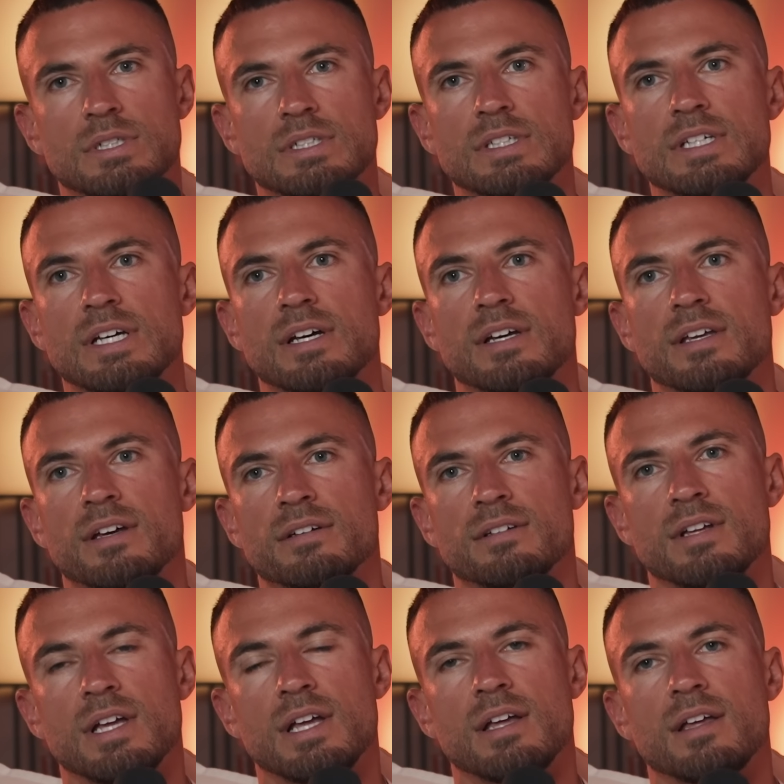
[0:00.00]
Yeah.
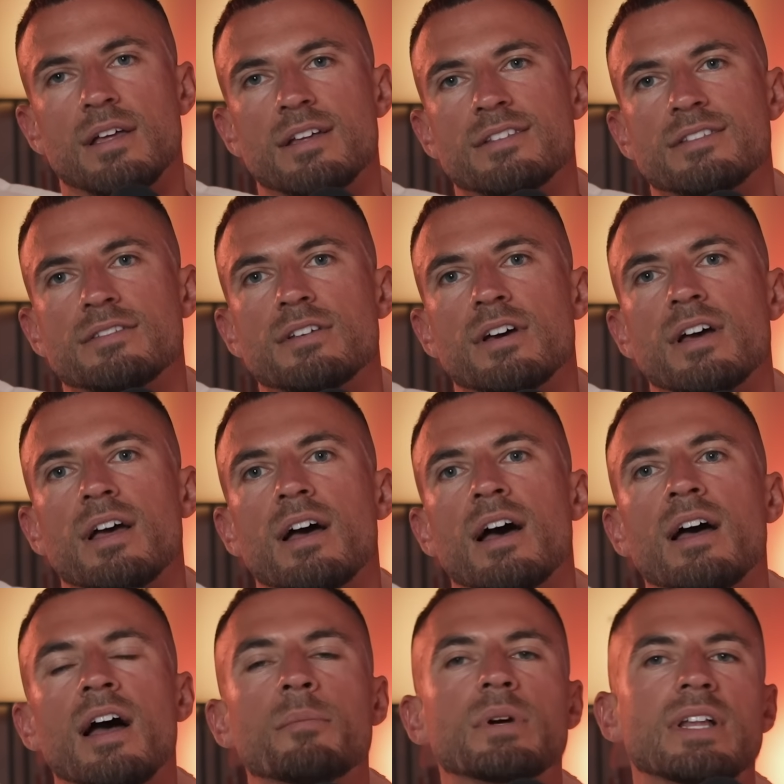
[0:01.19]
It's
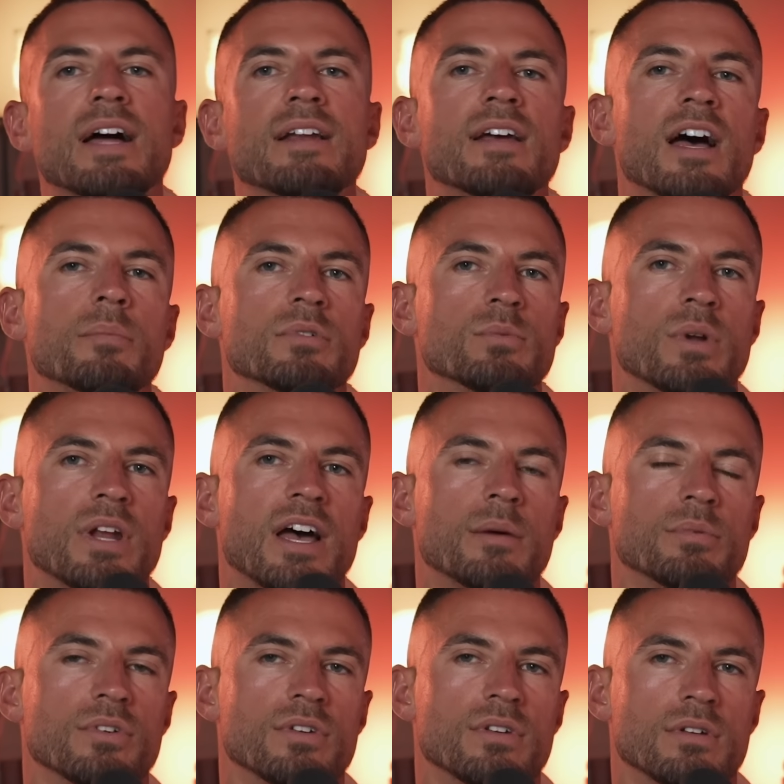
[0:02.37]
I'm glad it happened when it
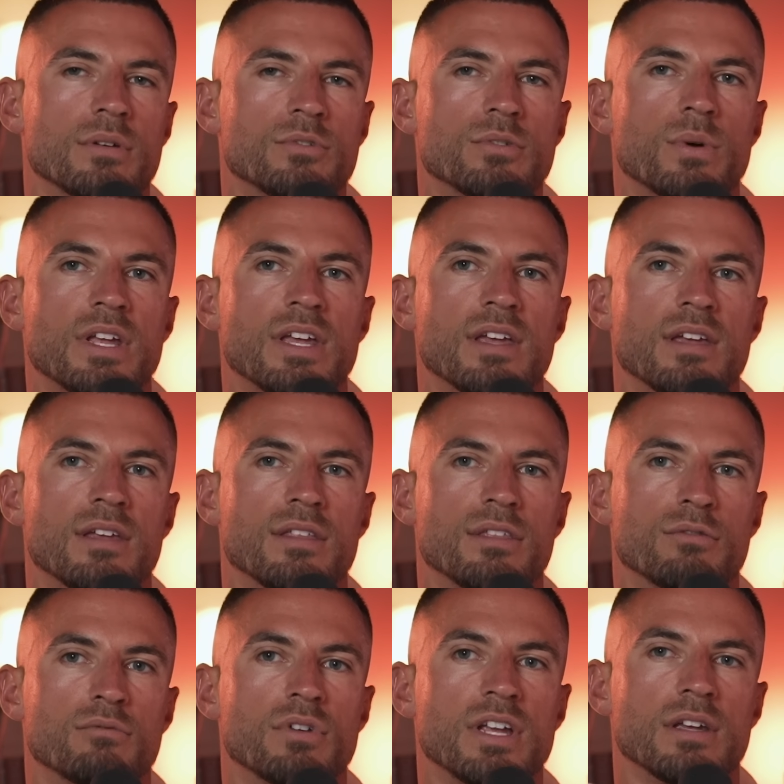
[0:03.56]
happened. I was
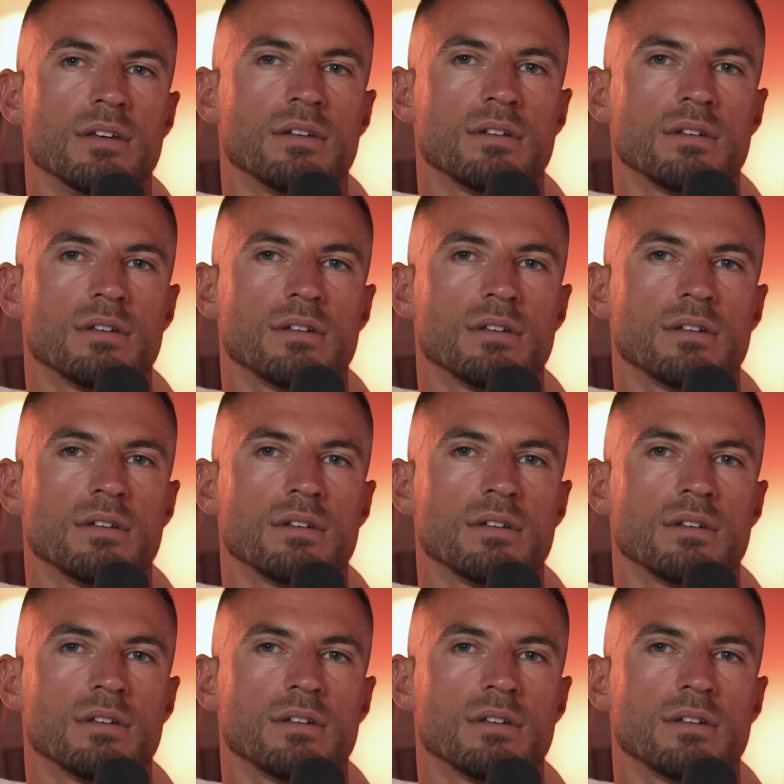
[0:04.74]
23.